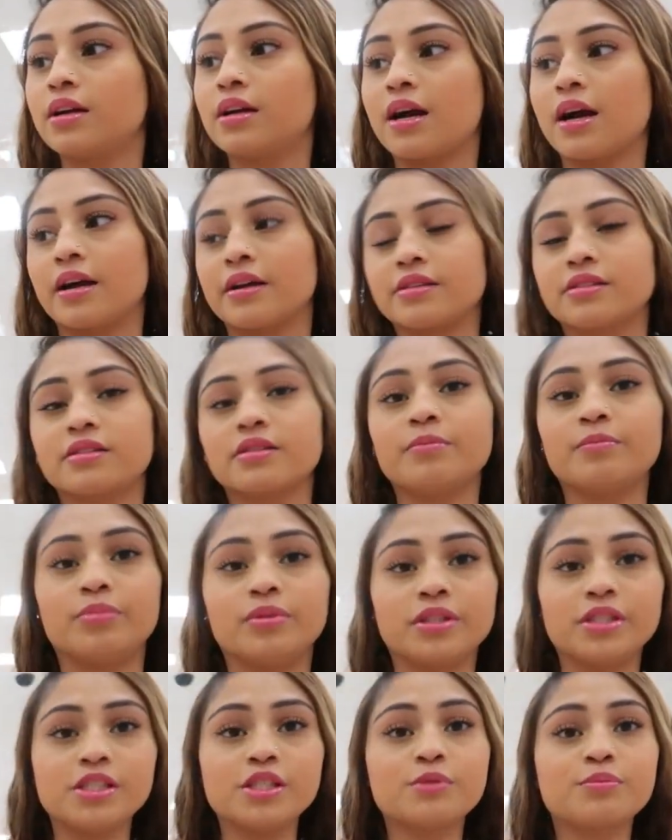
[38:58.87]
Guys,
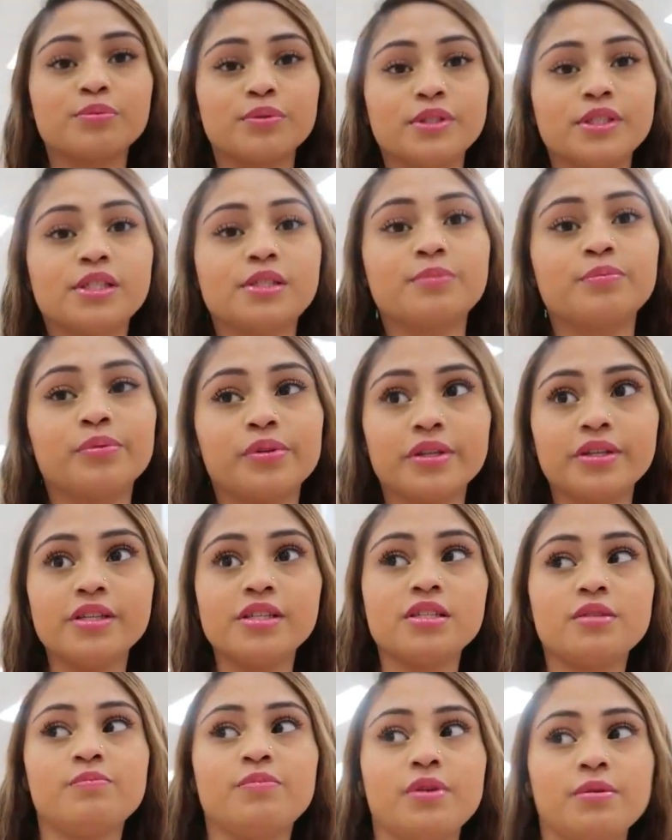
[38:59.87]
please, please,
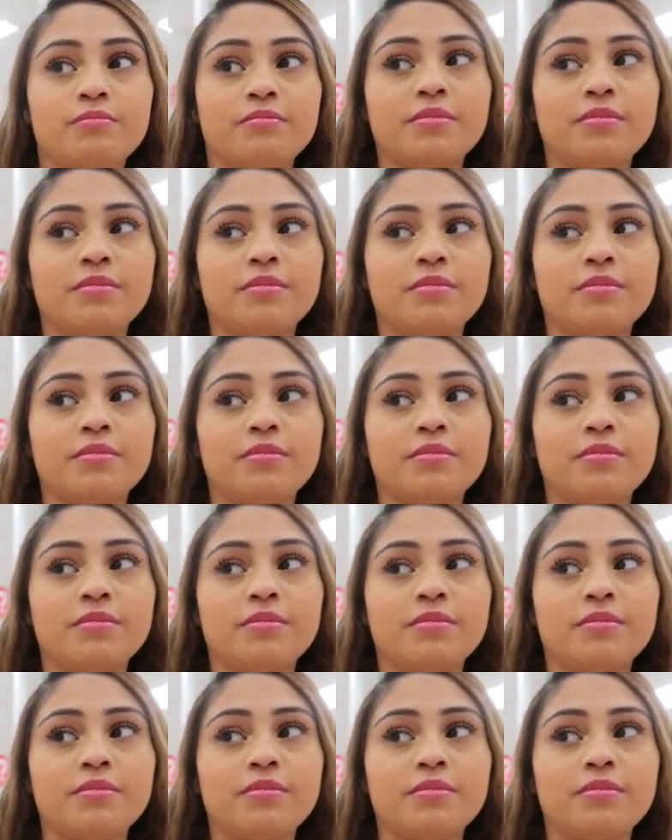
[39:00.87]
please be